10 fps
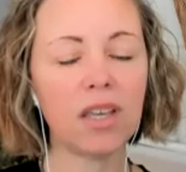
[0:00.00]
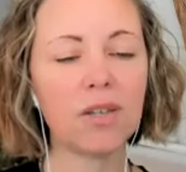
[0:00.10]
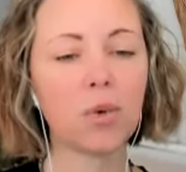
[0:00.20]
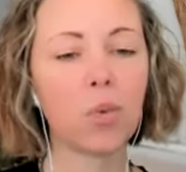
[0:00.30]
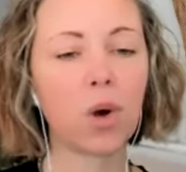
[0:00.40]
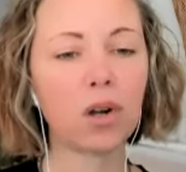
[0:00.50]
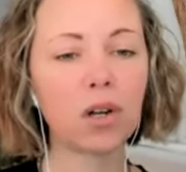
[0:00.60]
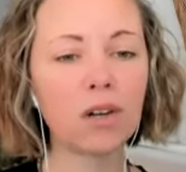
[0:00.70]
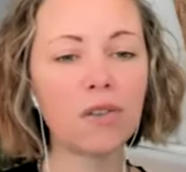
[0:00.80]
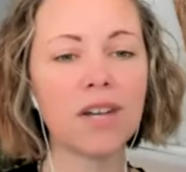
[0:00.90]
is a
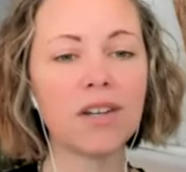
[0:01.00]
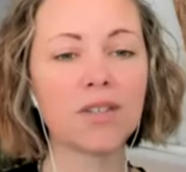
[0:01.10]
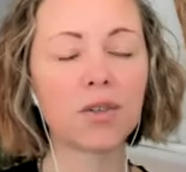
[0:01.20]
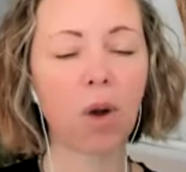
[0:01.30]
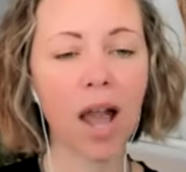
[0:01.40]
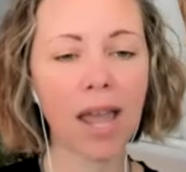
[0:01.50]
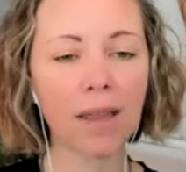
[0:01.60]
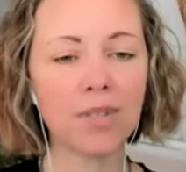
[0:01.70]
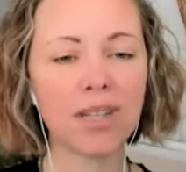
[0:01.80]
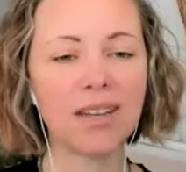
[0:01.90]
word that
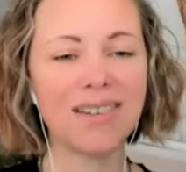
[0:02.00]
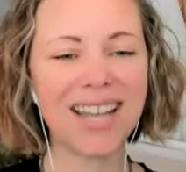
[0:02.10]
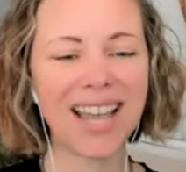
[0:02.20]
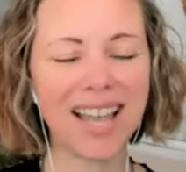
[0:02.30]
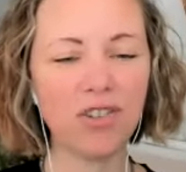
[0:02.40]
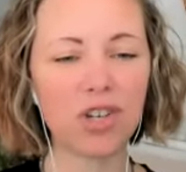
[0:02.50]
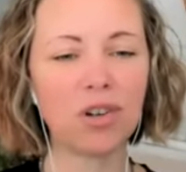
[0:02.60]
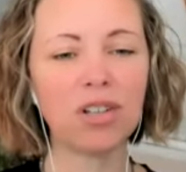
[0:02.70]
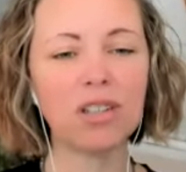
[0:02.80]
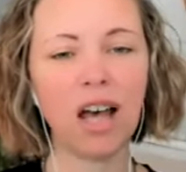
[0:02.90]
describes
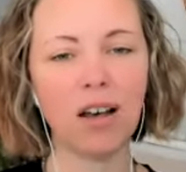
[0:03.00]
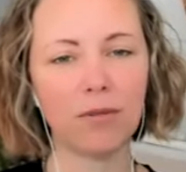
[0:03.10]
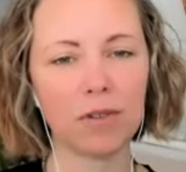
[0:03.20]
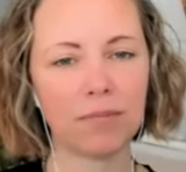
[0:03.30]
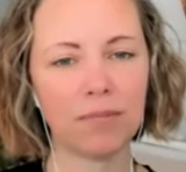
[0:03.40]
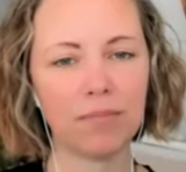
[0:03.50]
intentional love.